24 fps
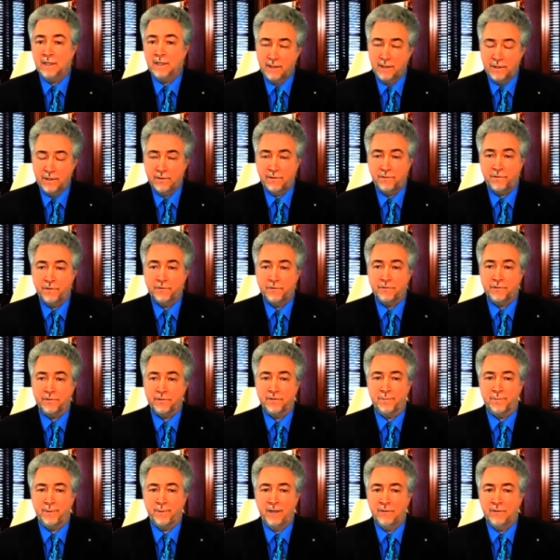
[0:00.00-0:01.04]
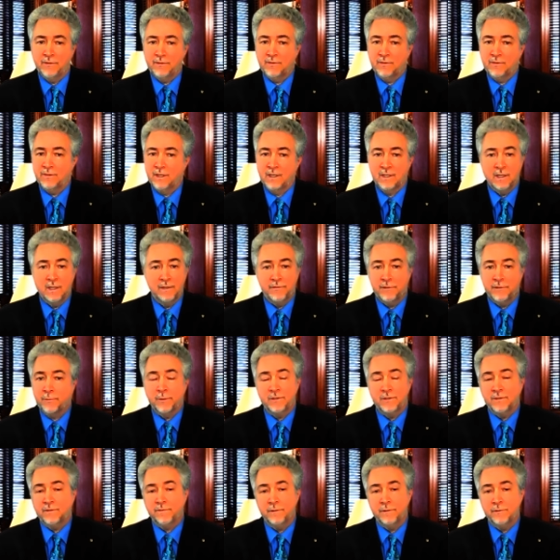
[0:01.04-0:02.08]
his future spouse, and
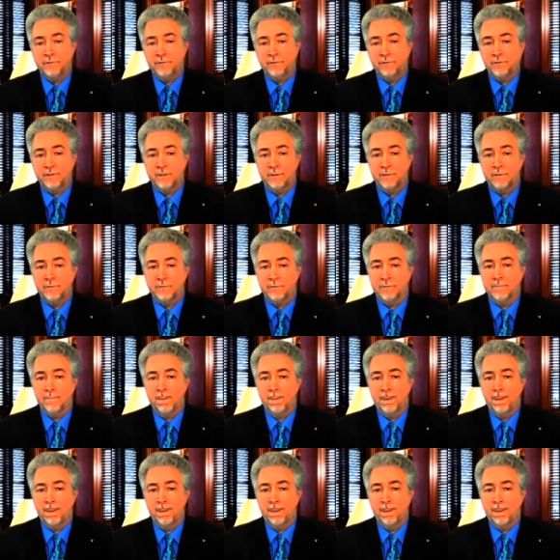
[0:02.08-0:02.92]
everyone's future children.